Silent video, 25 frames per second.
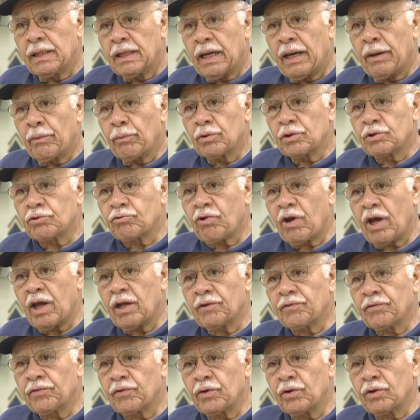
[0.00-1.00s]
and was
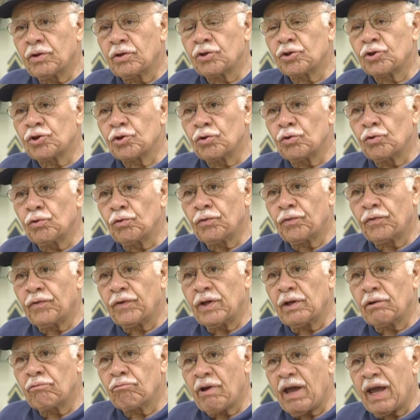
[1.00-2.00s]
transferred to Chanute
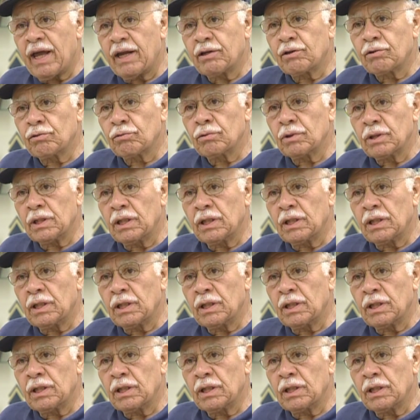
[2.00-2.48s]
Field, Rantoul,